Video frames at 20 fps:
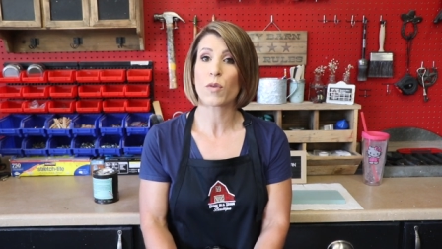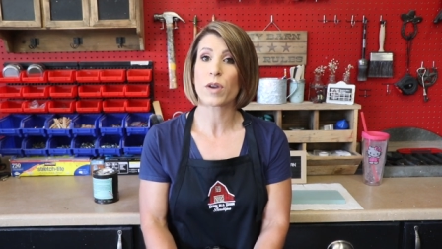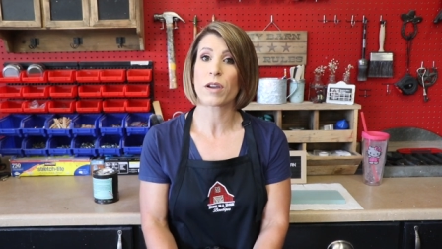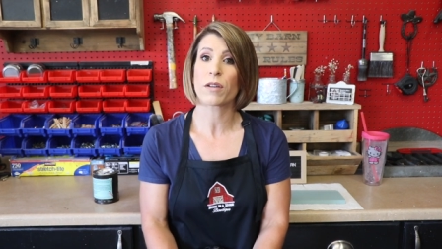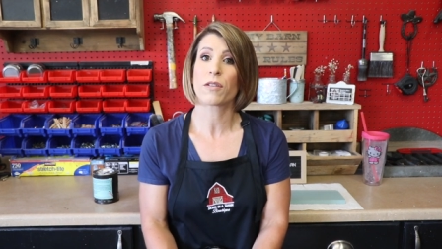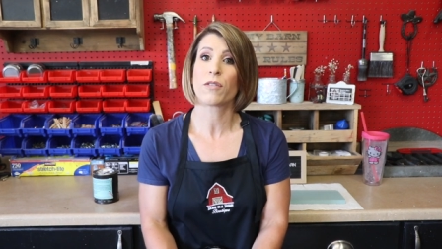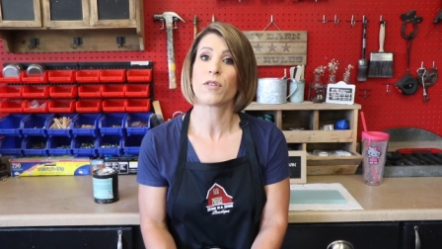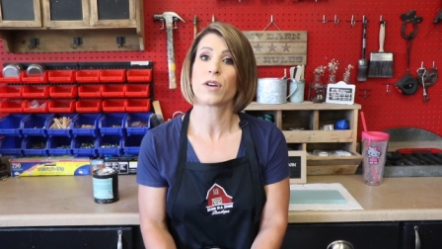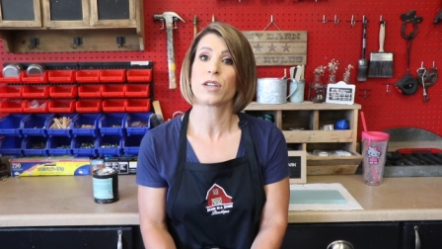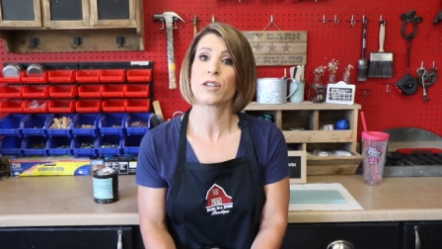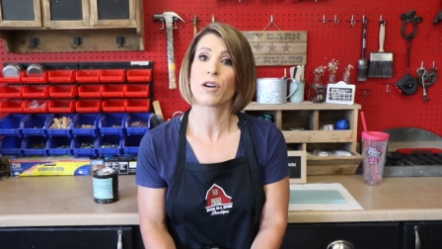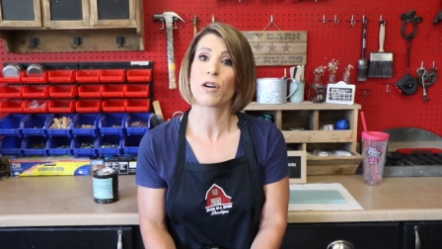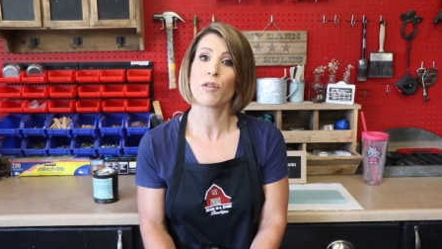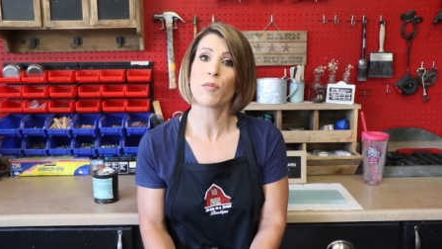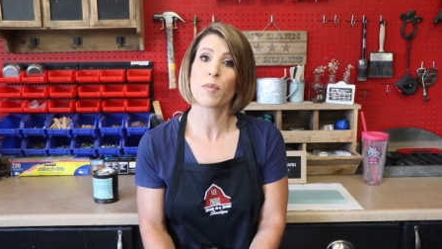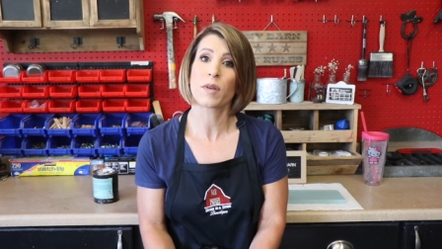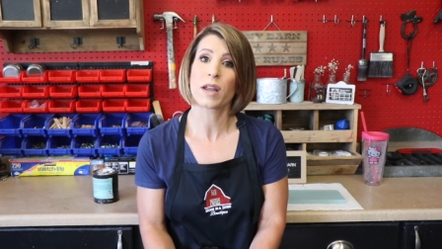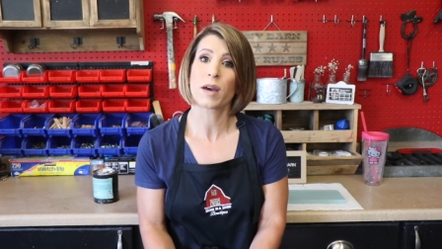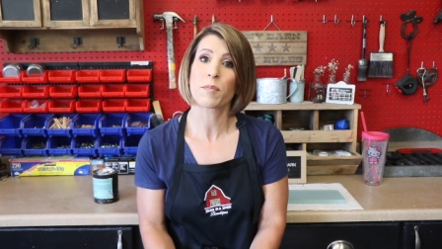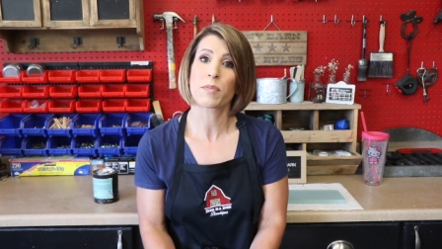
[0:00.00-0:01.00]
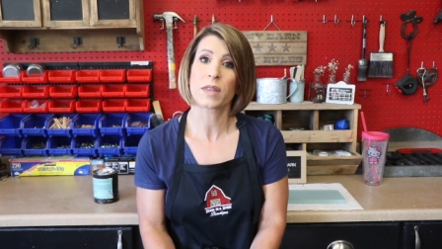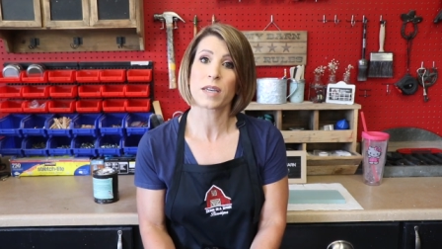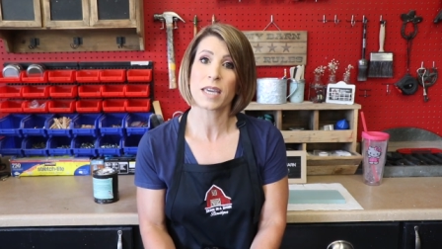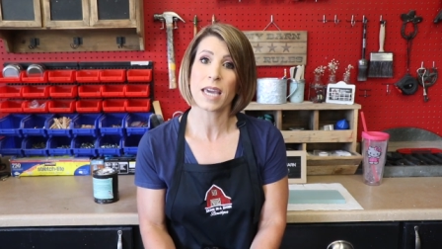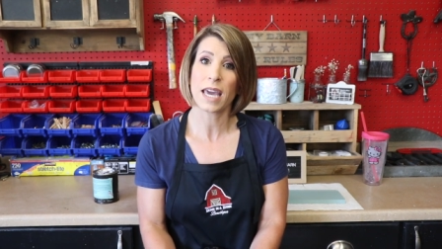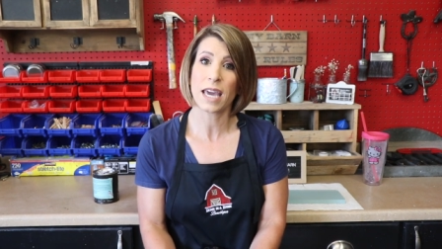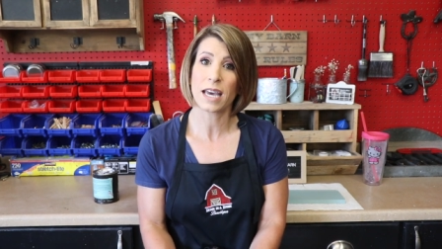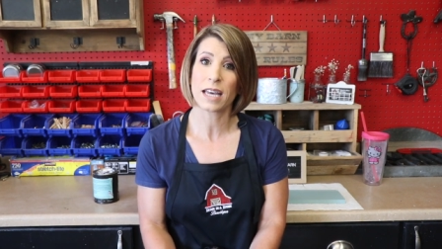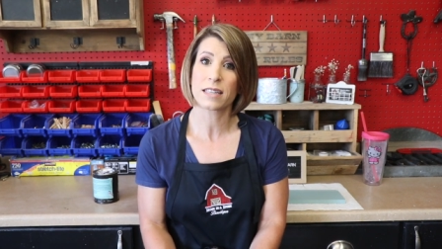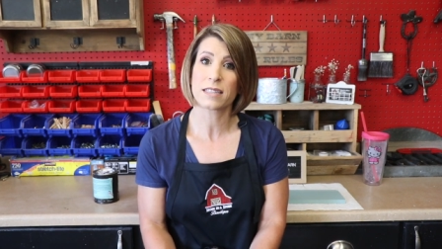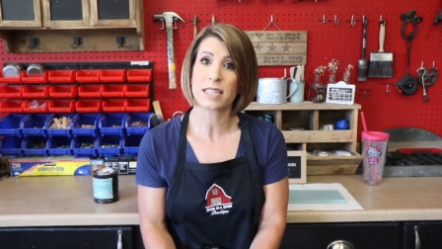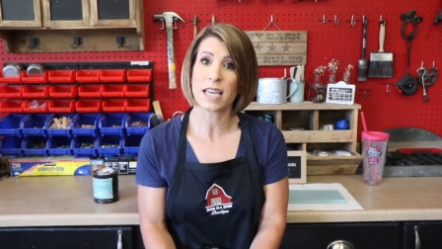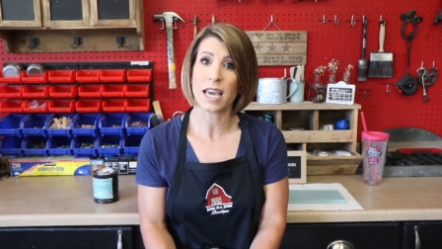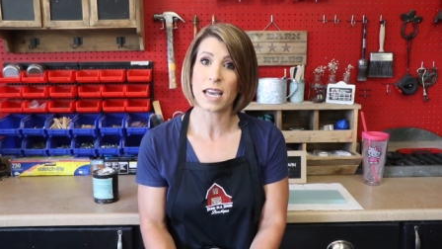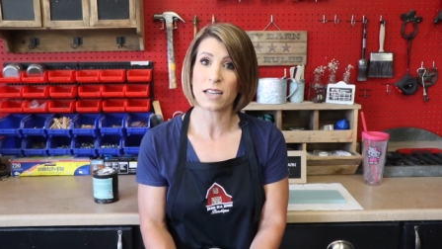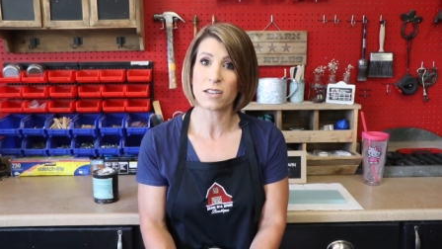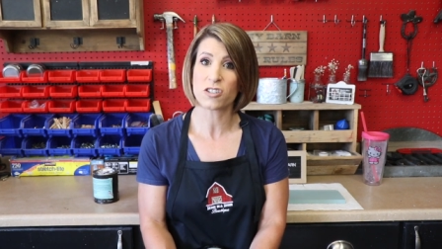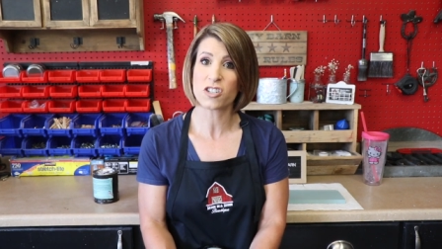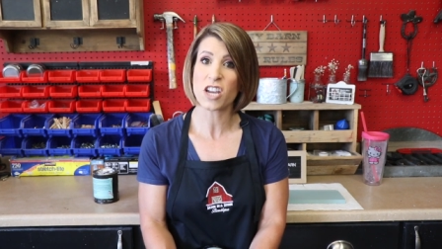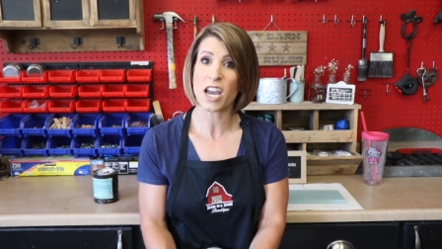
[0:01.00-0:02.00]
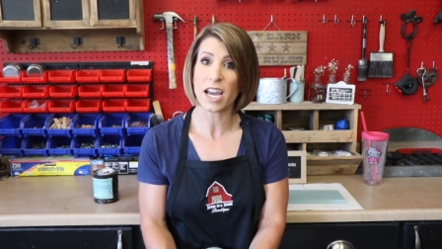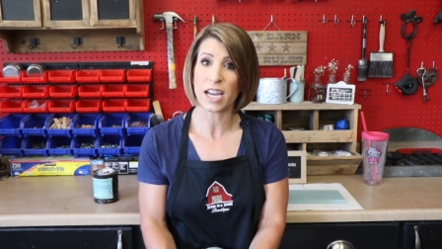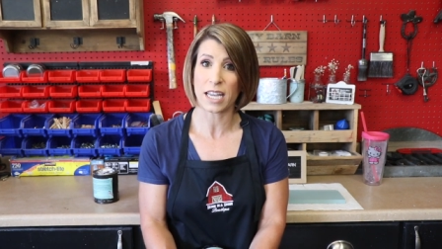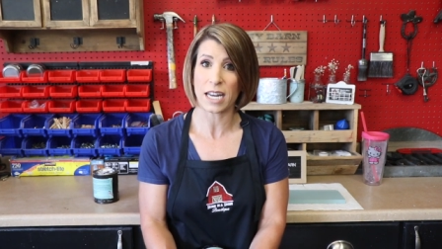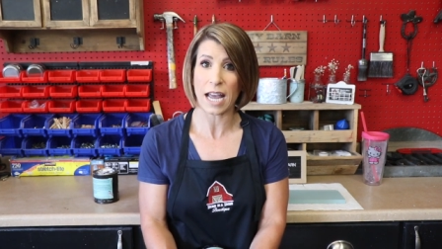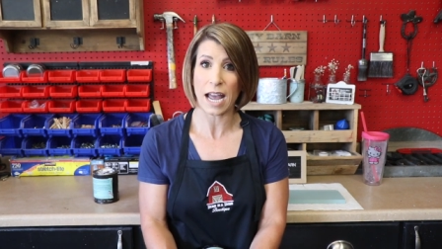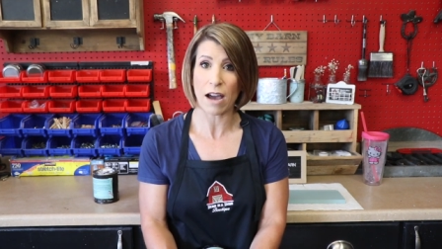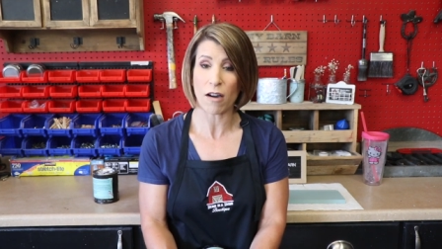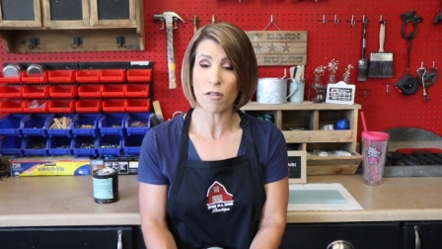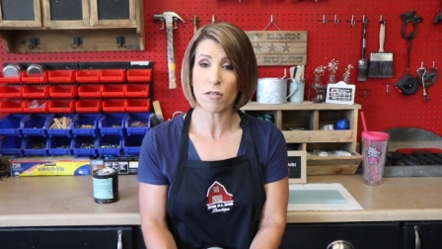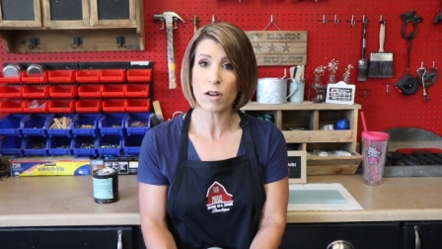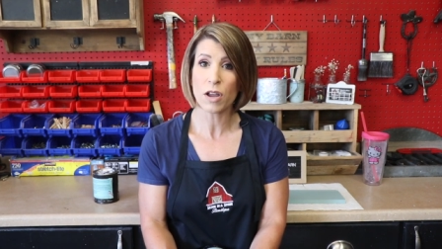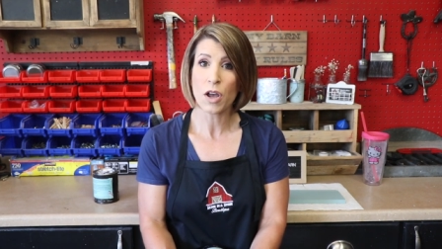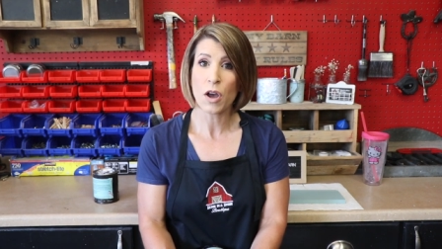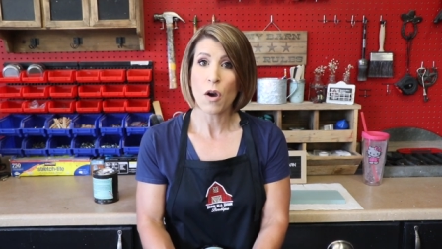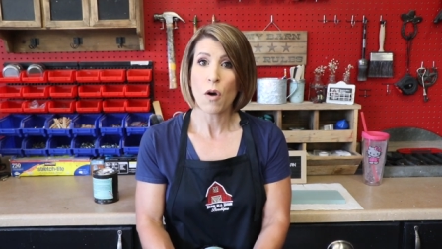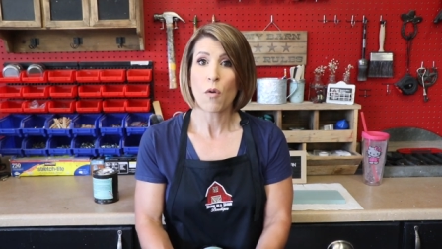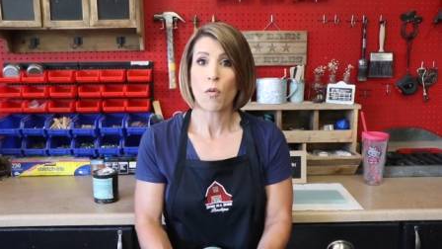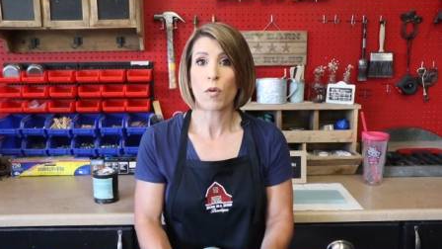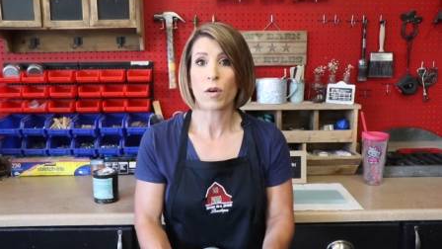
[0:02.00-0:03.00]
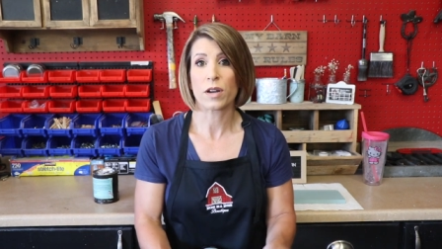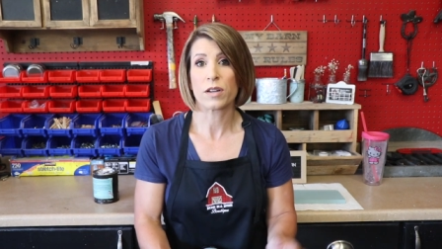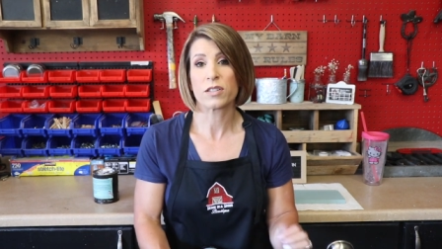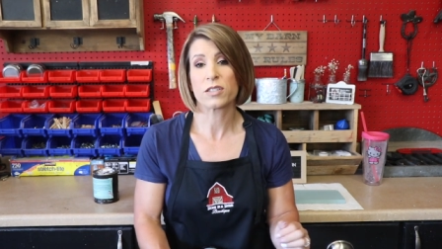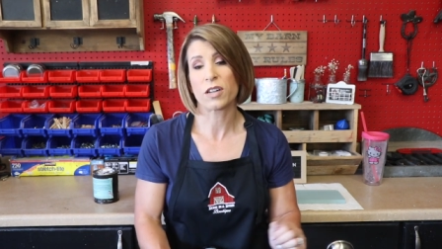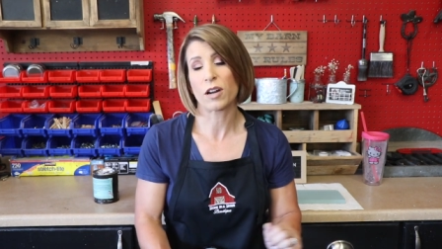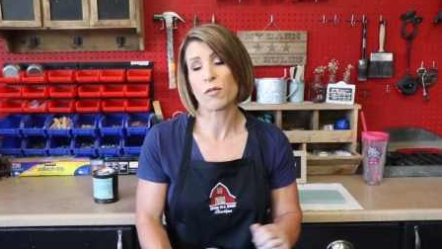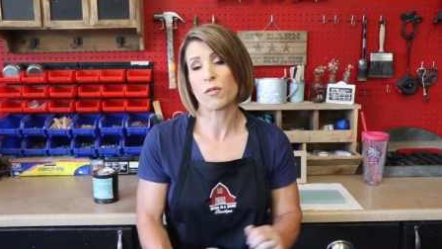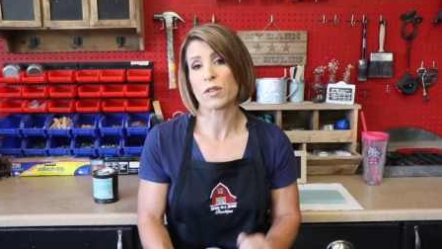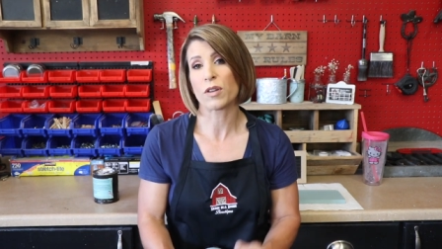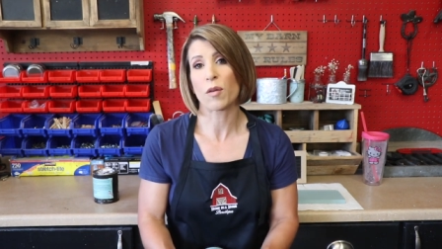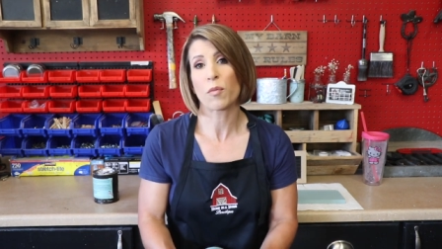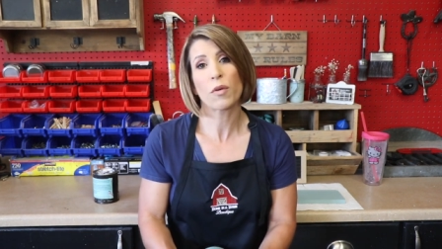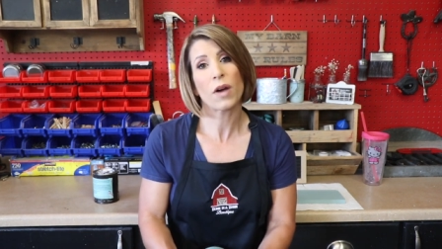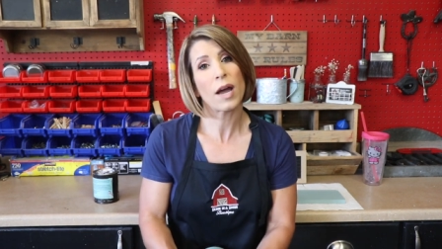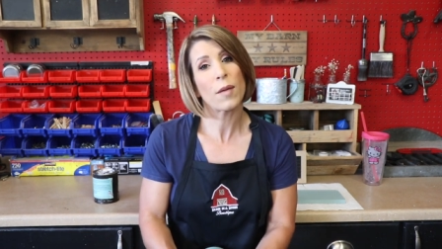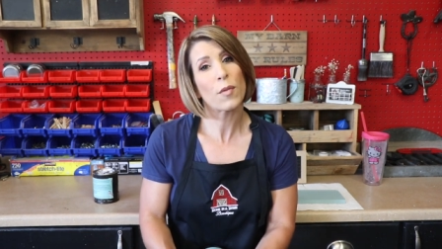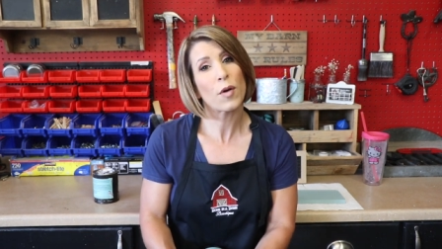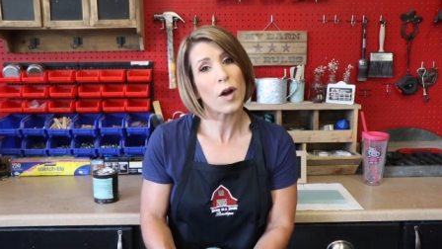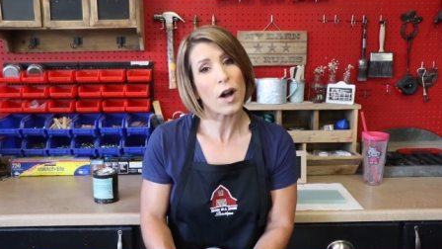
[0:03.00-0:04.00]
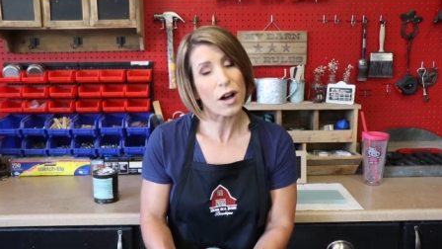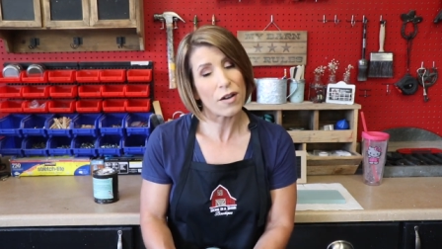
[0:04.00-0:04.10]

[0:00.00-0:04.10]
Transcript: We are going to open up the cans and check it out. We're going to start with our primer,